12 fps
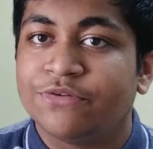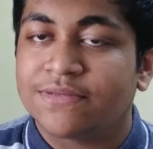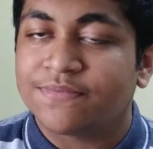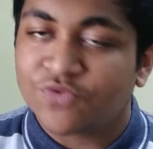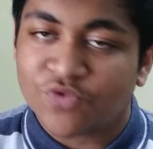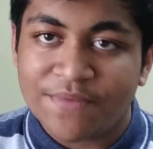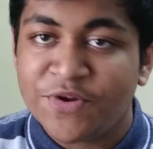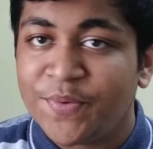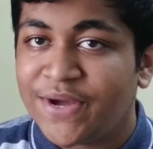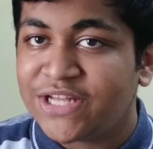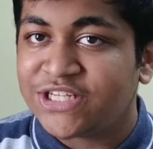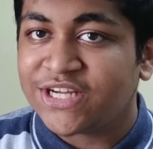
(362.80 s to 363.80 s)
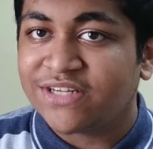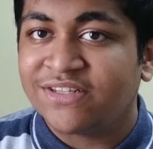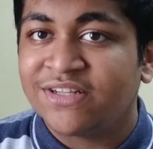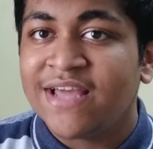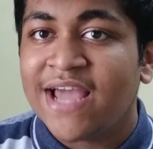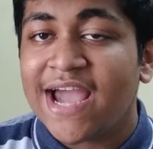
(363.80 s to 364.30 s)
to subscribe to my
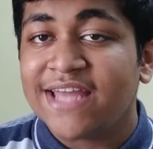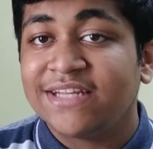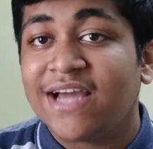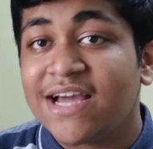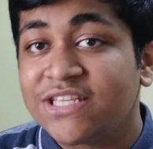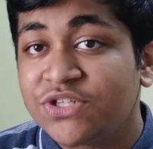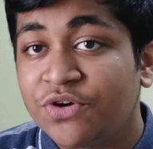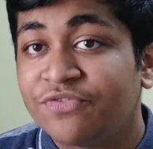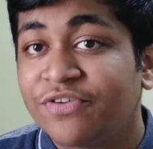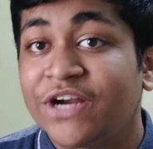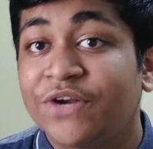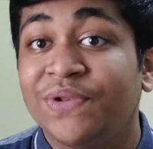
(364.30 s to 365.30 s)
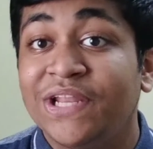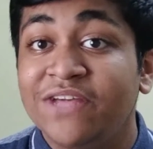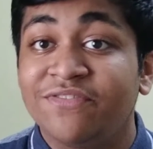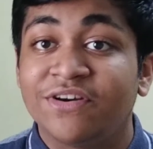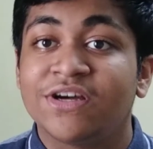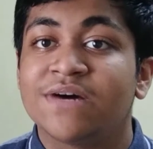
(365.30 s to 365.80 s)
channel, and guys, don't forget to
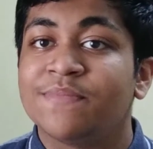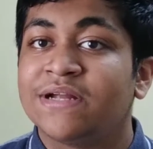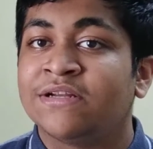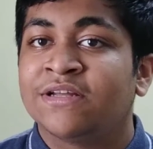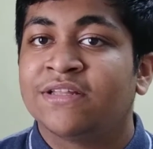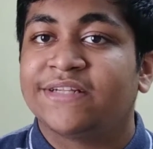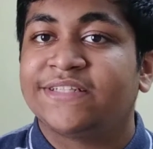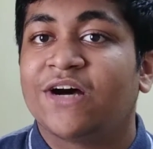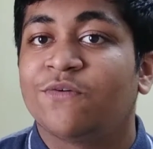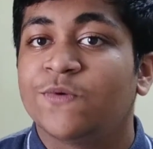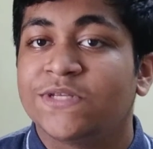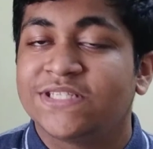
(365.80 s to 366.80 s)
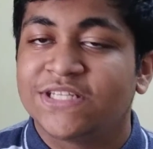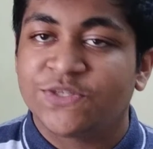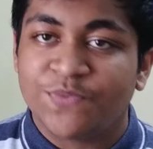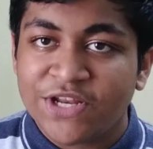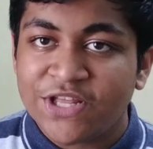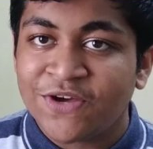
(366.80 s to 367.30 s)
leave a comment that how was this
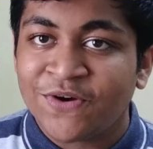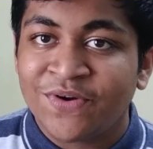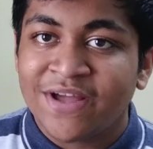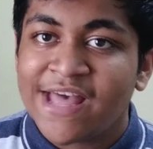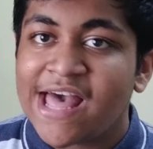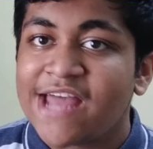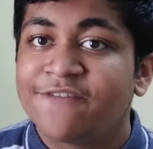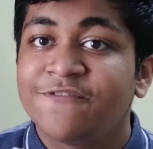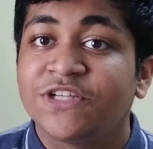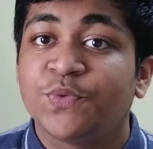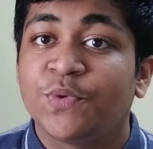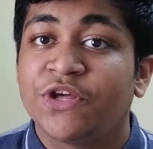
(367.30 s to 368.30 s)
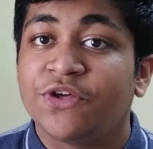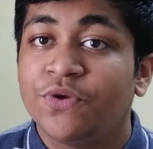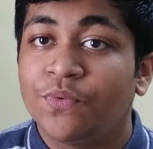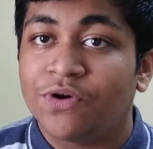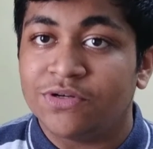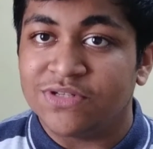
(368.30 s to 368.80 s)
video and which video
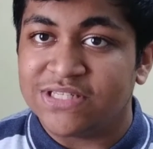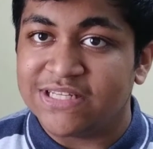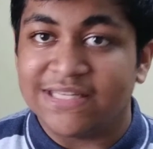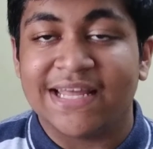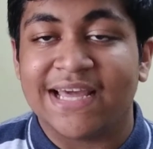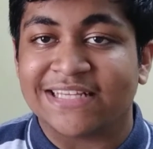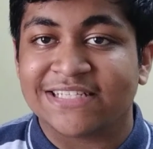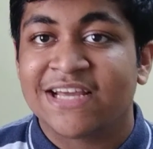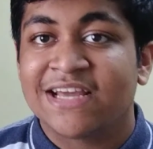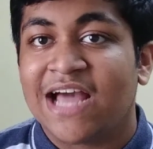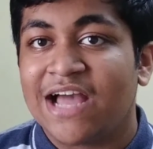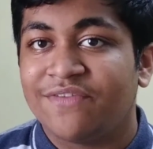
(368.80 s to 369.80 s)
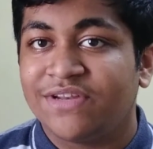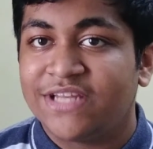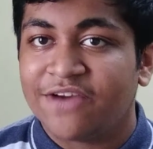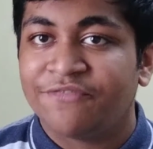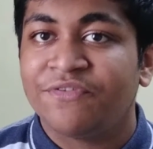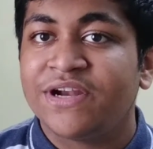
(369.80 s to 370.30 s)
you want to see next. I will
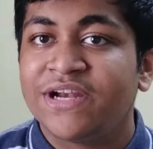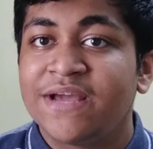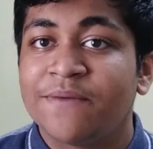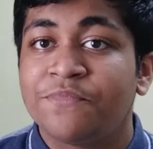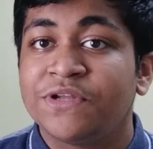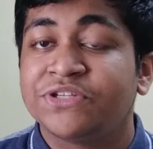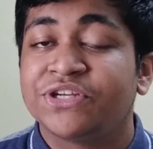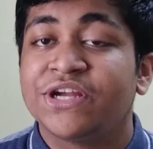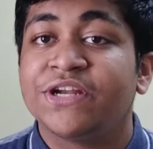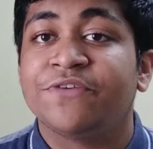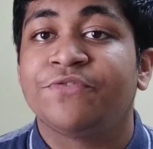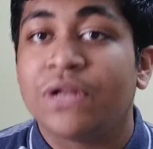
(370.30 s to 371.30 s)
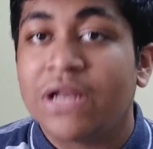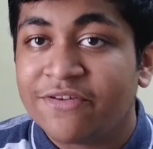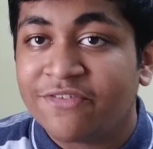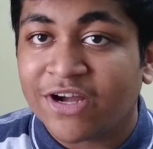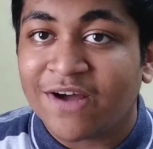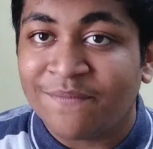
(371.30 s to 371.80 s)
definitely appreciate if you leave
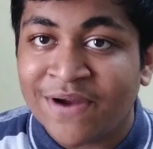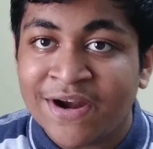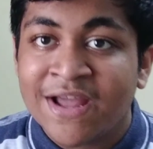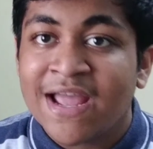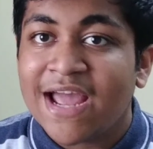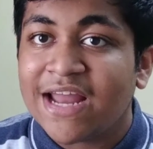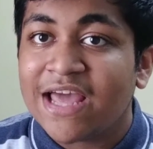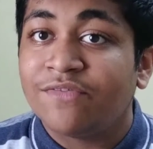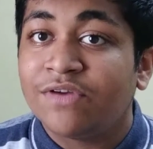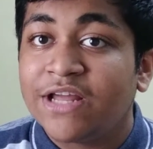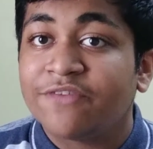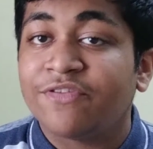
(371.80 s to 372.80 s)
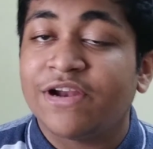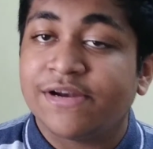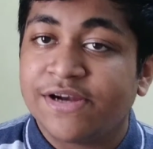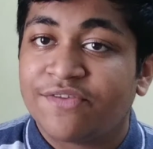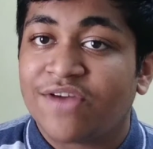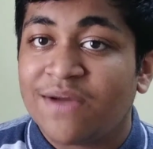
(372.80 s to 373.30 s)
a comment, and I will
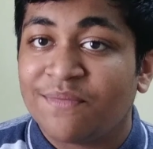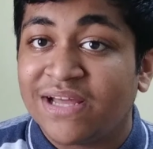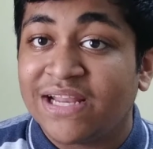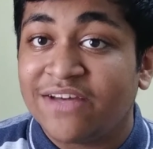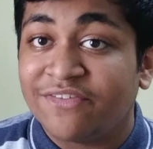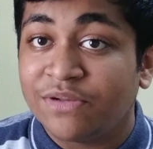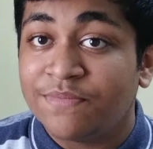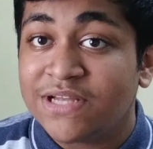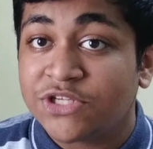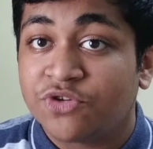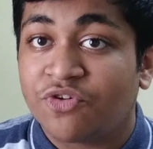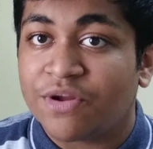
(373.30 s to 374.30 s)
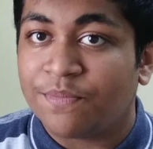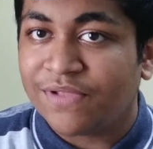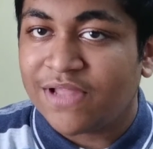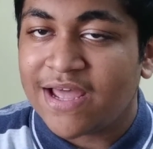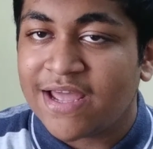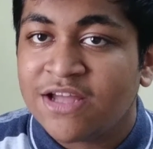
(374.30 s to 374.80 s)
definitely try my level best to
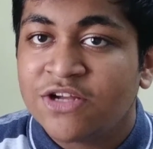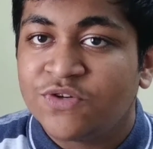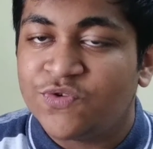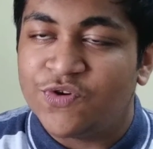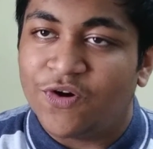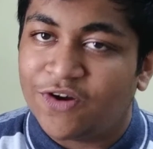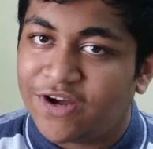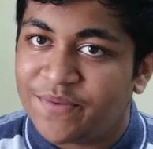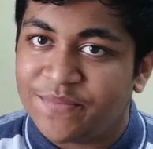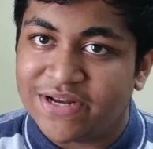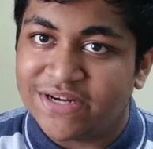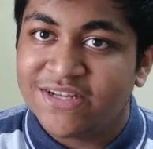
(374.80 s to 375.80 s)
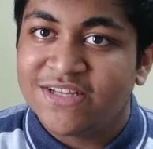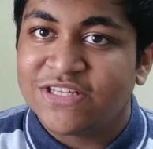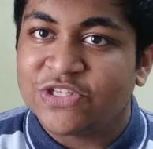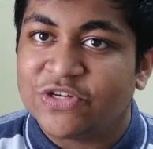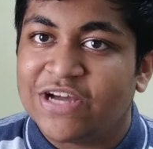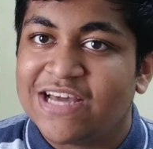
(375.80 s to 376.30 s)
reply to your comment.
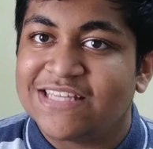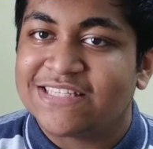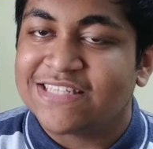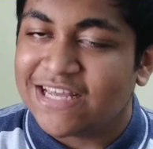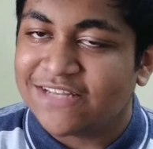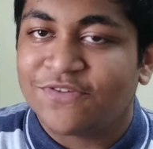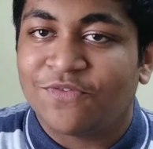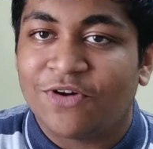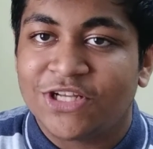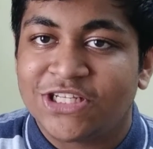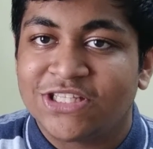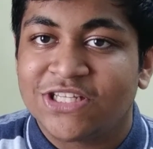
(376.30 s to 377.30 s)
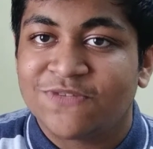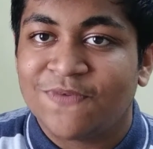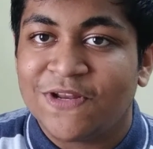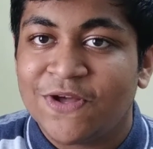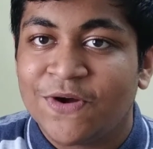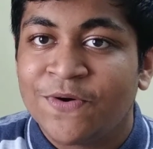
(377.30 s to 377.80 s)
So guys, thanks for watching this
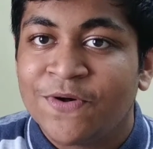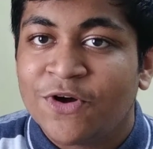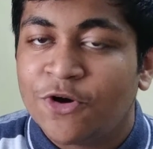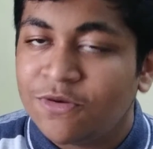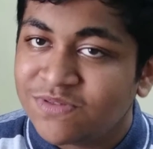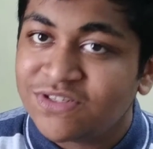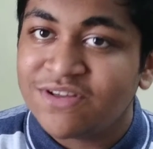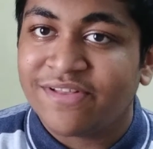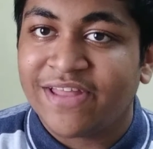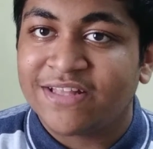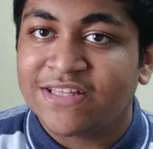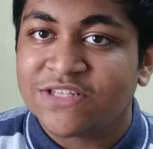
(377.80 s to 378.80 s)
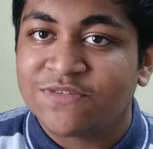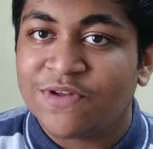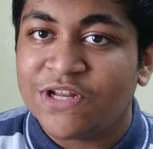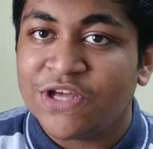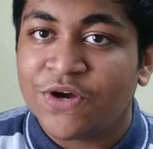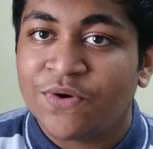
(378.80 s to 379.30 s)
video. Hope so you like this
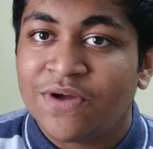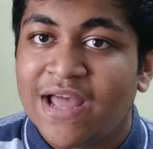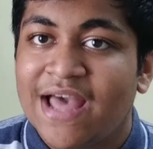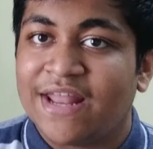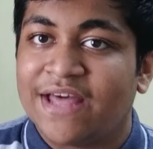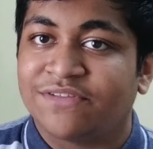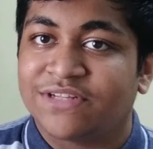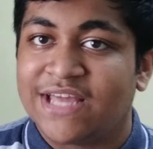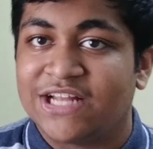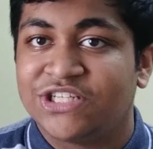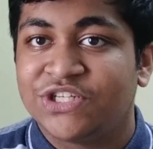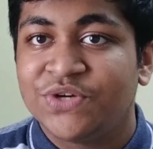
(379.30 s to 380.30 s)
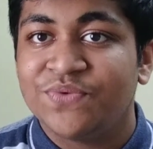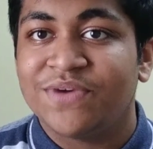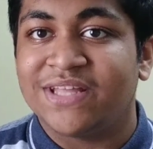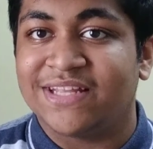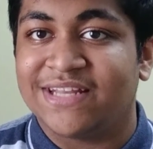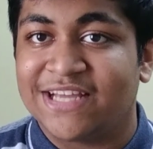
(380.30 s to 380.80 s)
video, and I will catch you
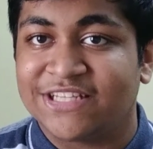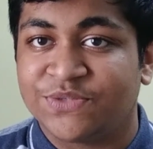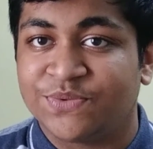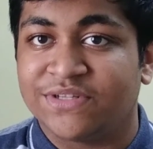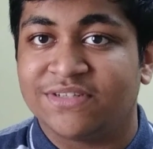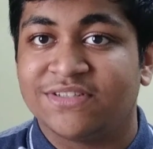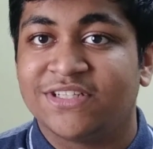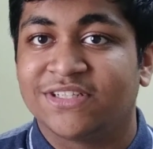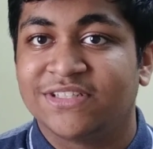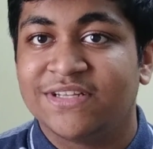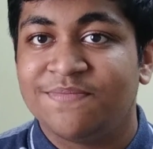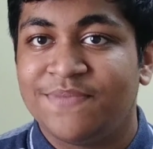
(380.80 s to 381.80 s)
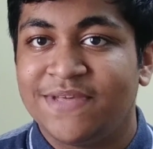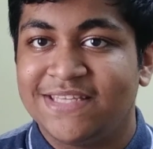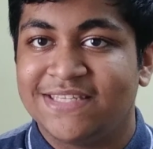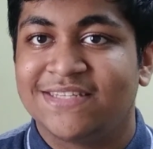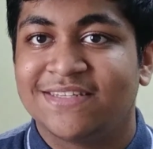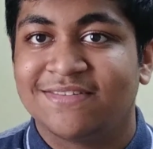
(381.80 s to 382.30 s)
in the next one. Till then,
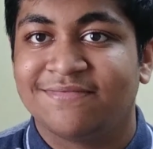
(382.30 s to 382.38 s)
peace.